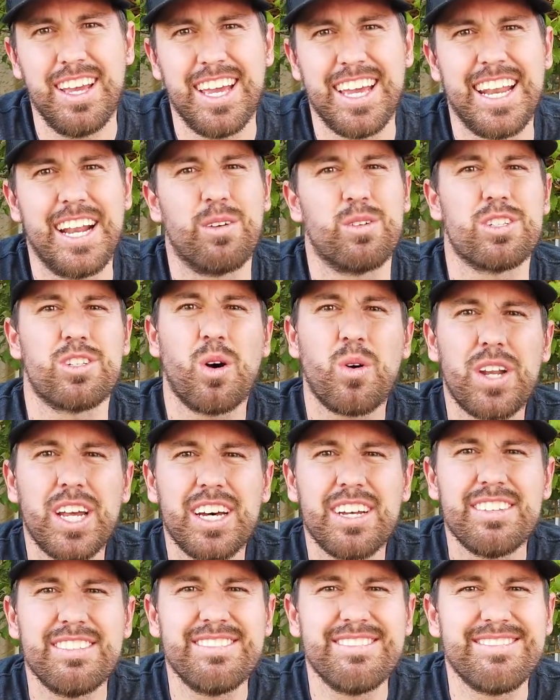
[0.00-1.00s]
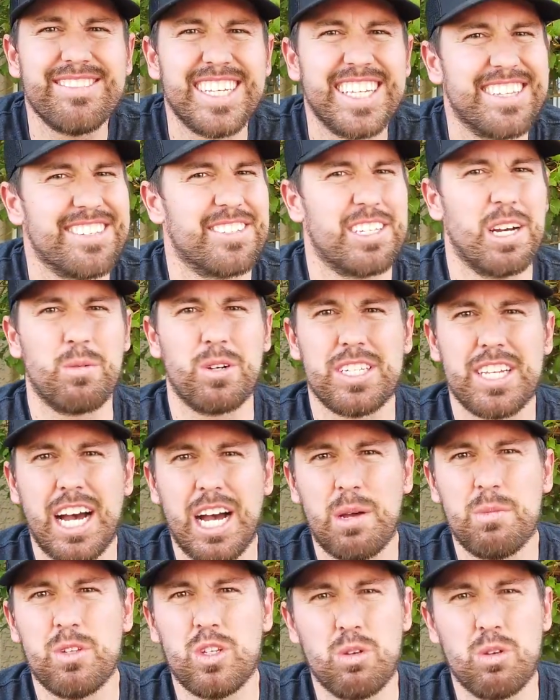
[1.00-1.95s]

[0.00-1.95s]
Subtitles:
In Arizona, in the summertime,